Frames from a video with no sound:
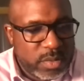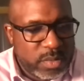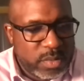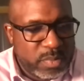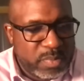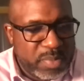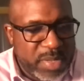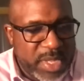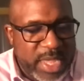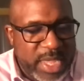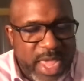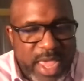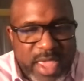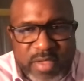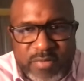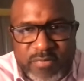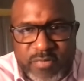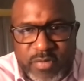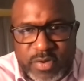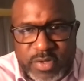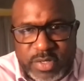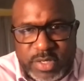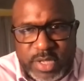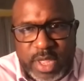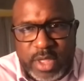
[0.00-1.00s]

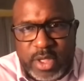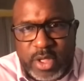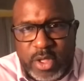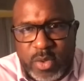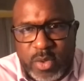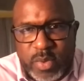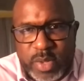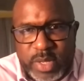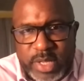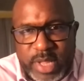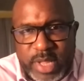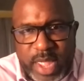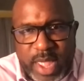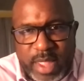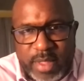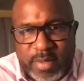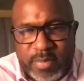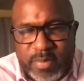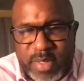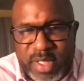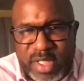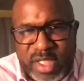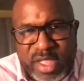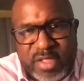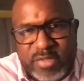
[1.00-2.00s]
behaviors that go with that,
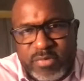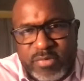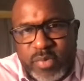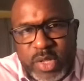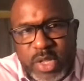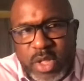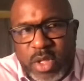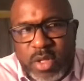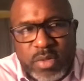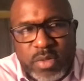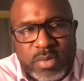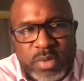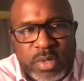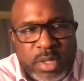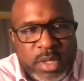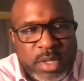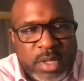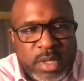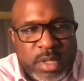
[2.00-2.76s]
because we don't